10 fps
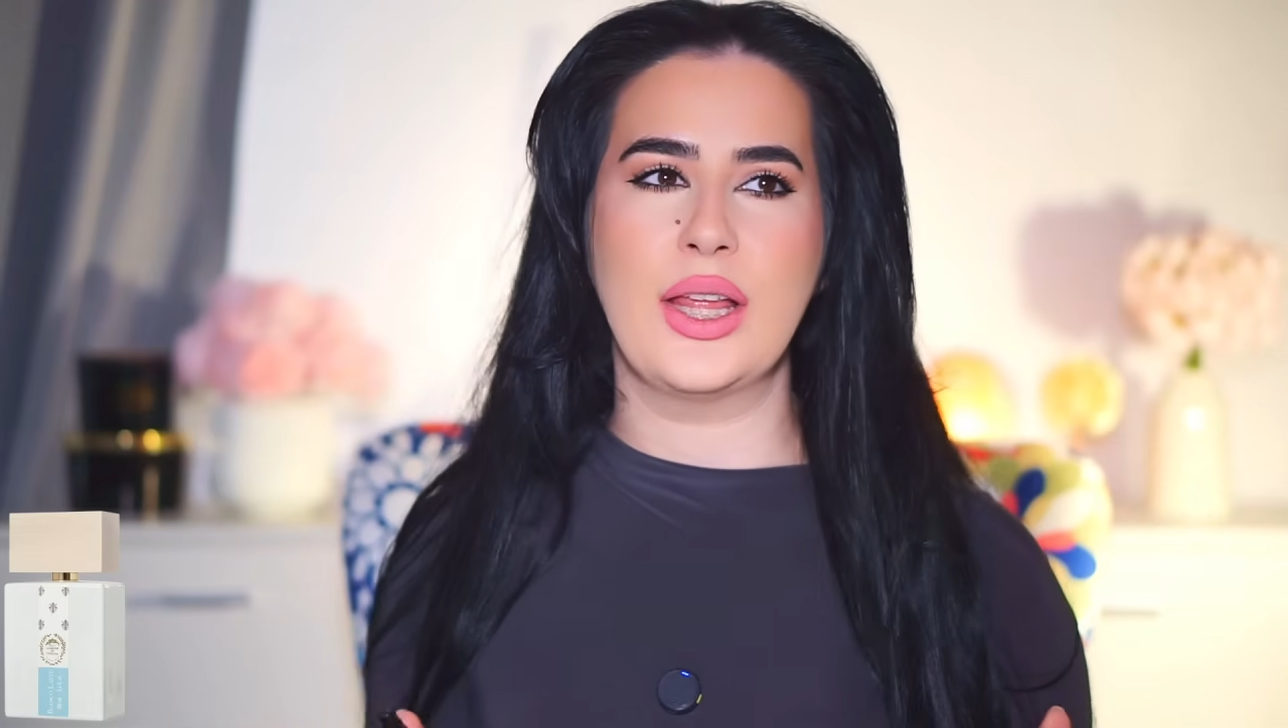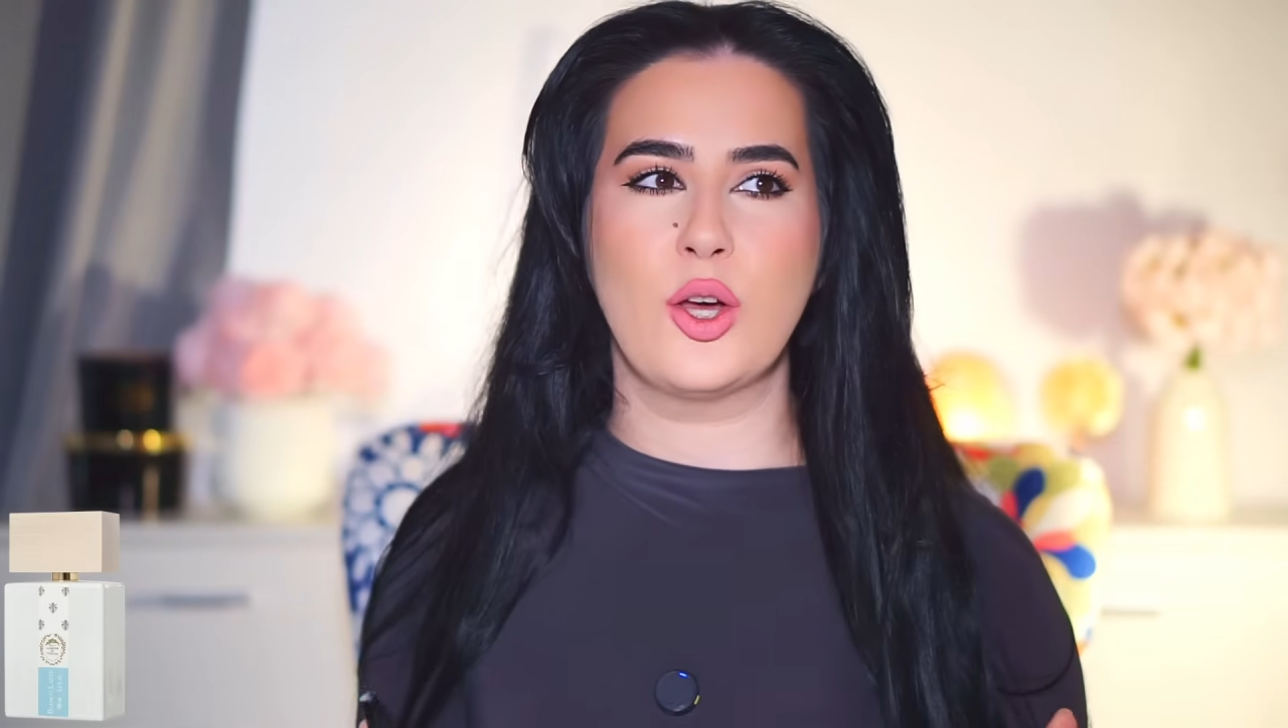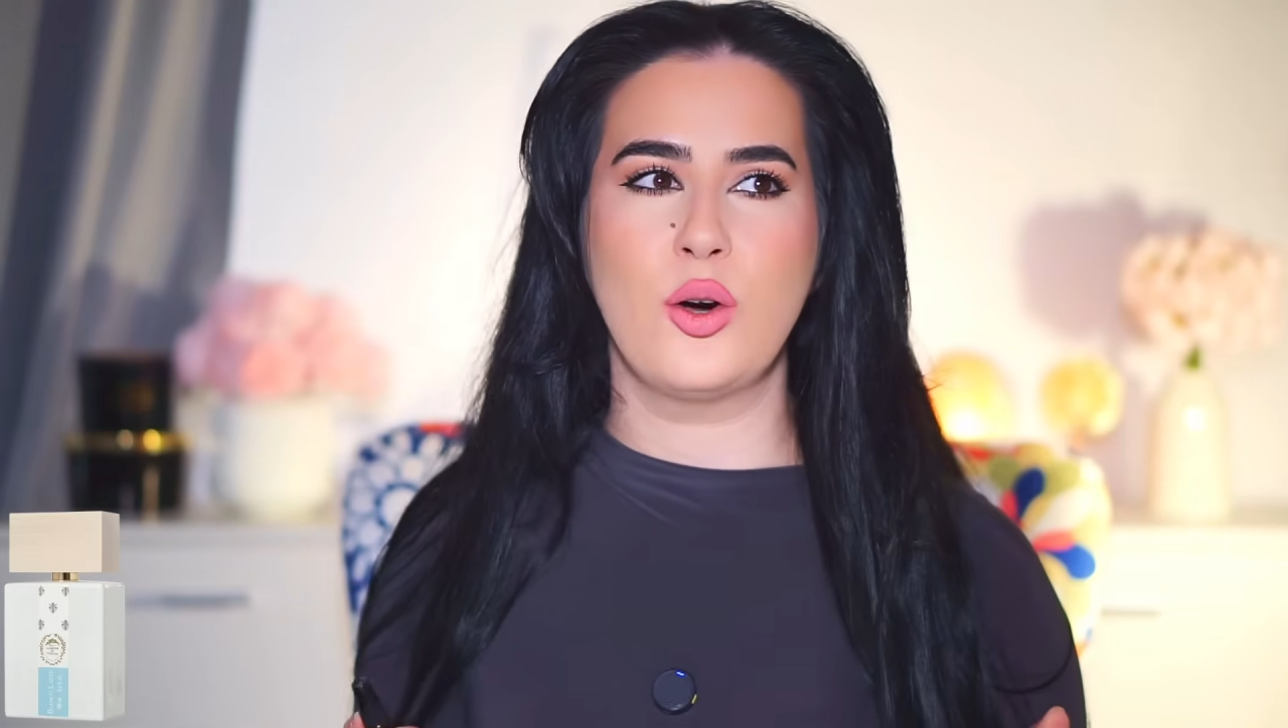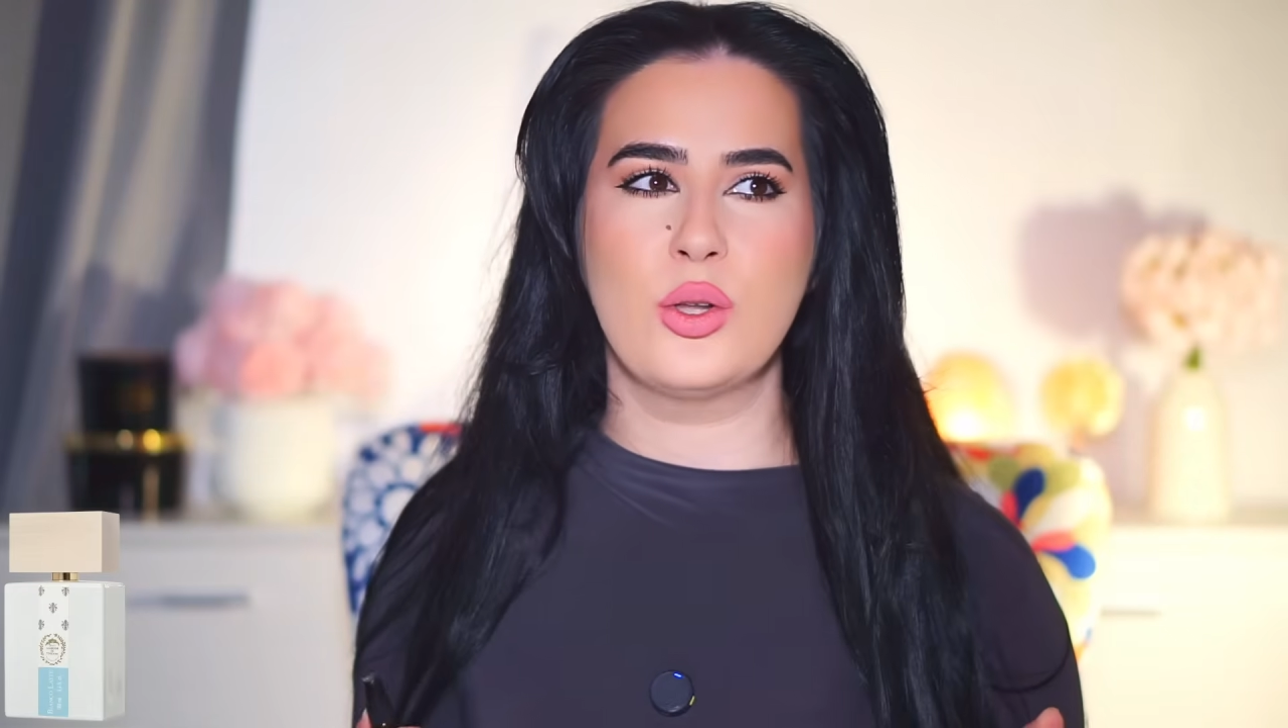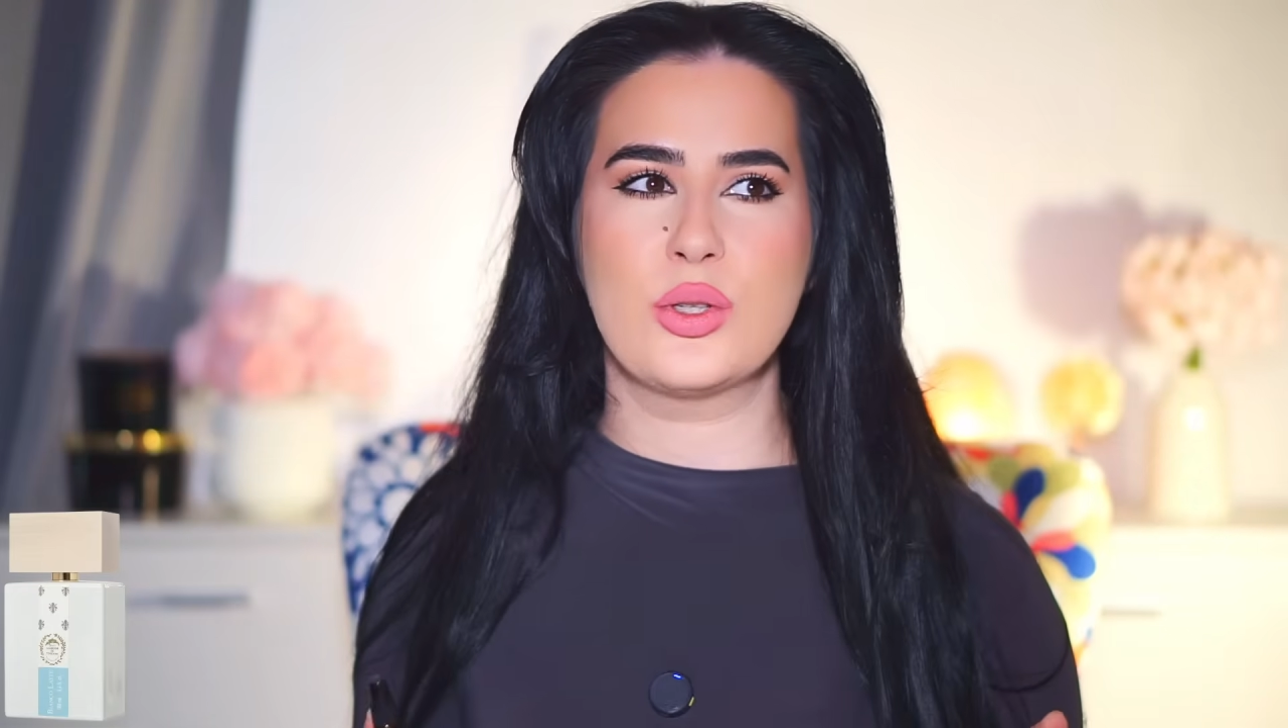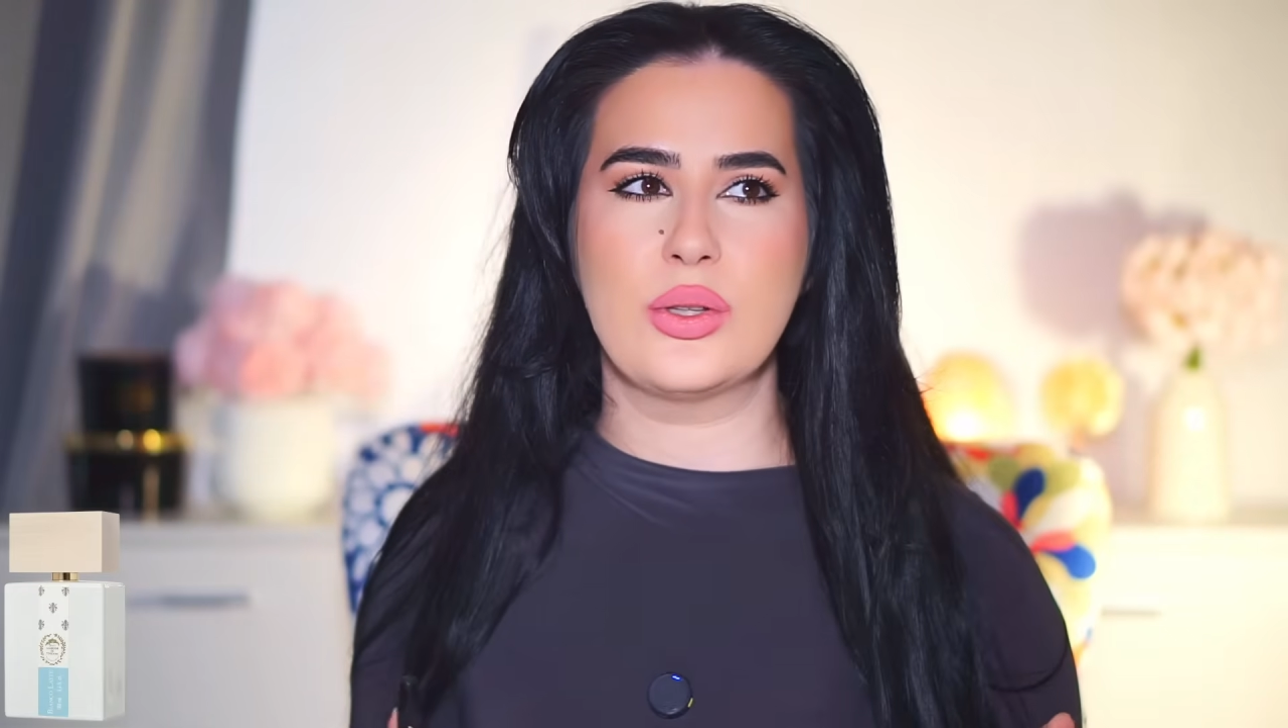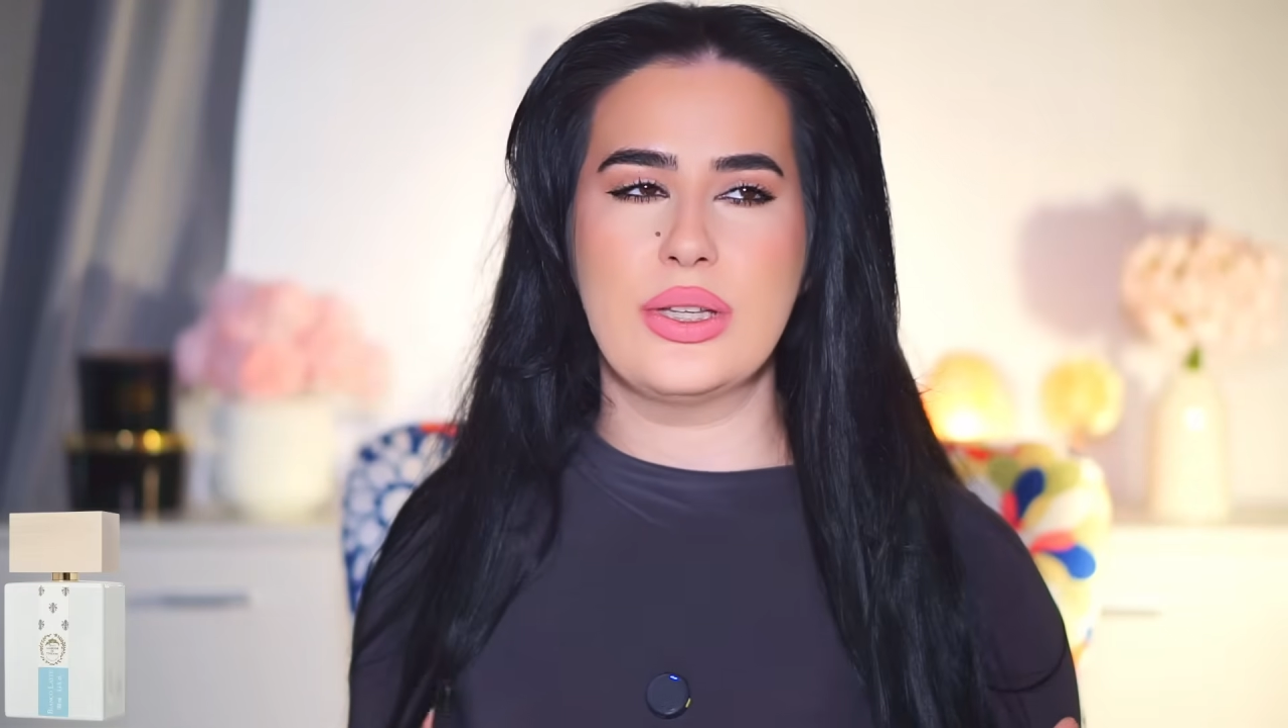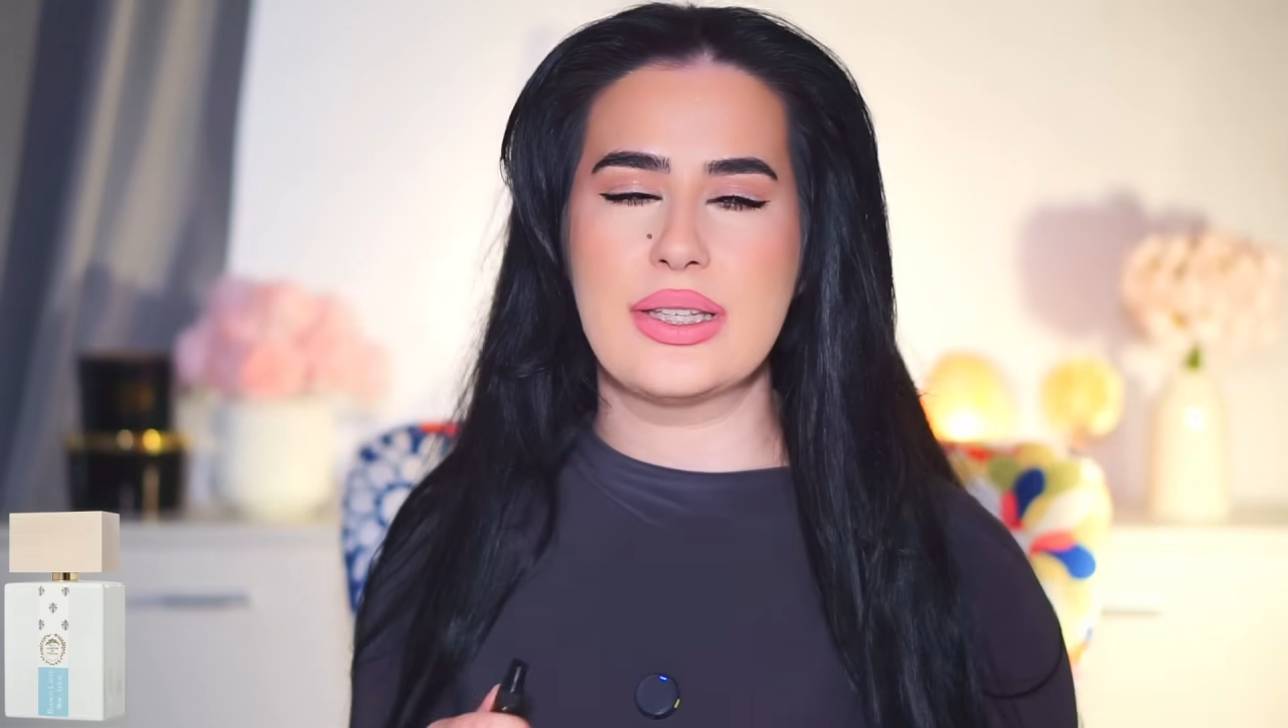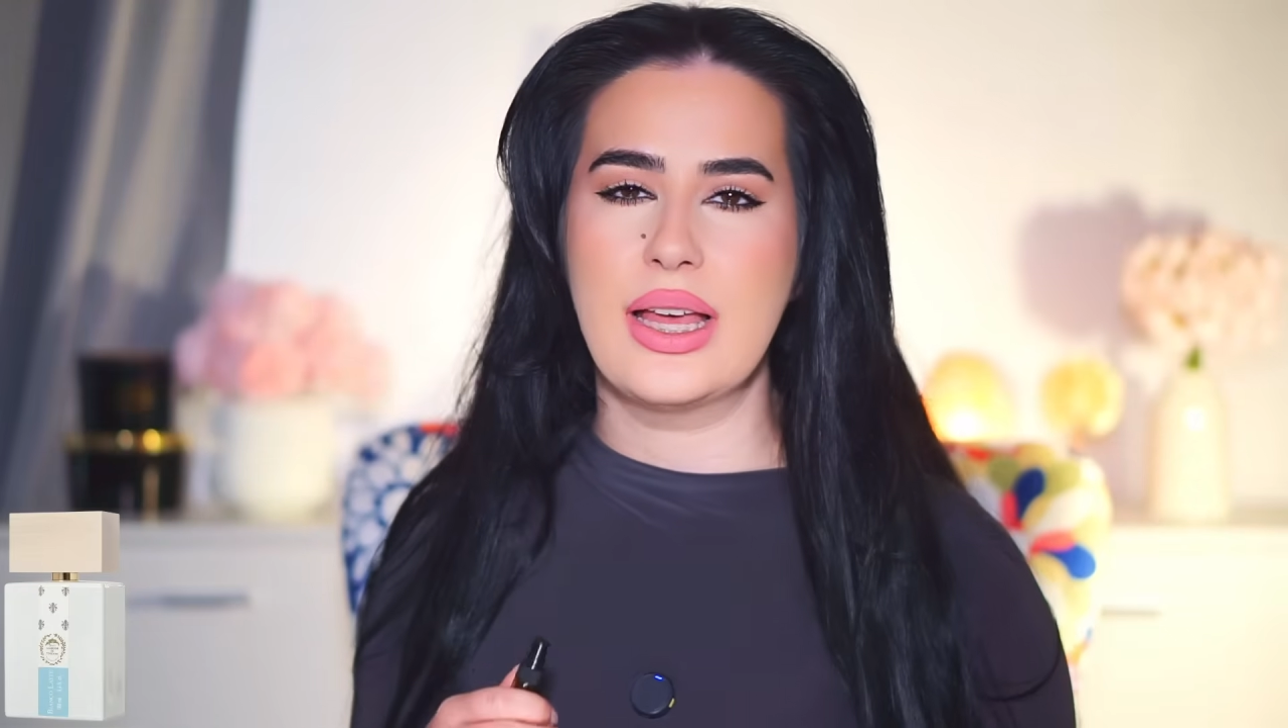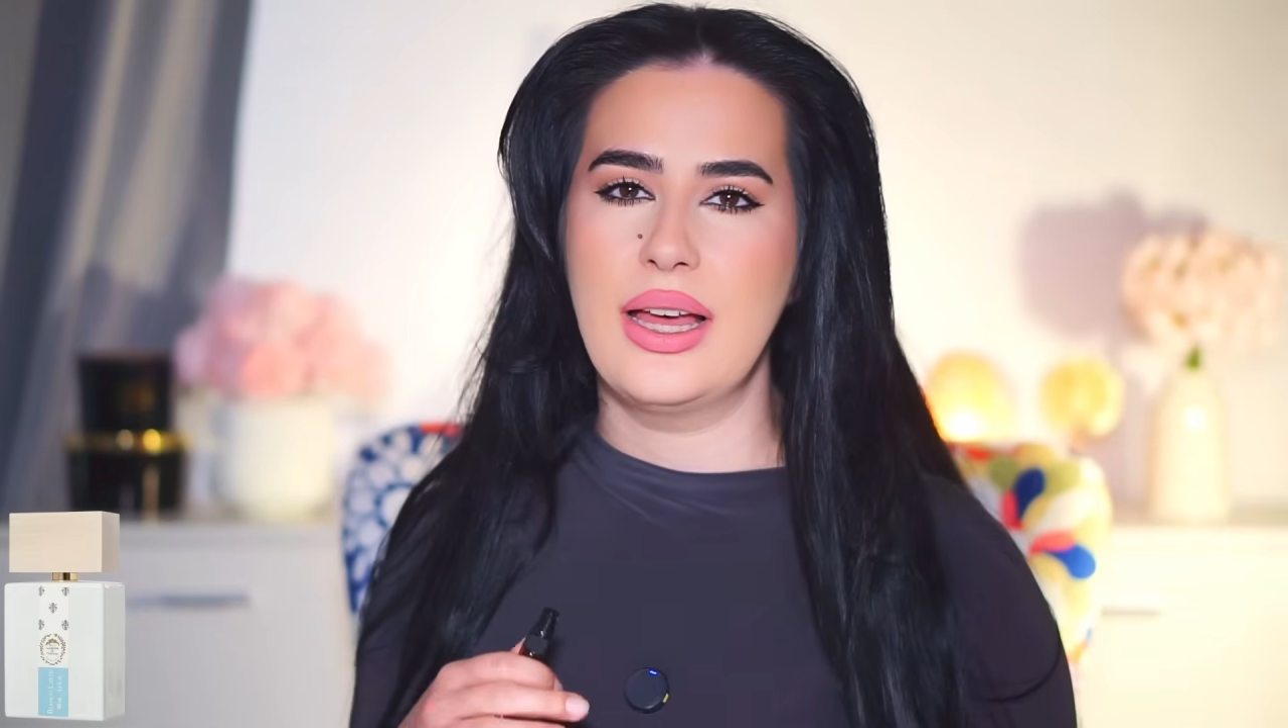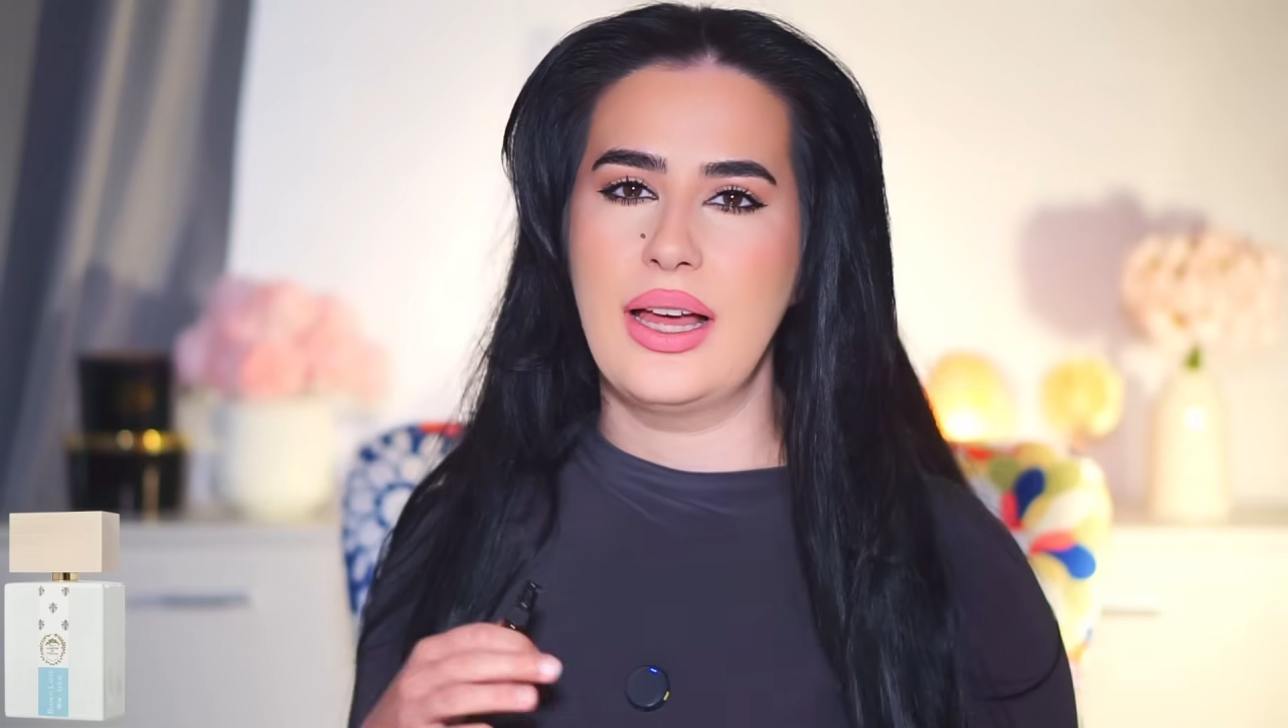and also this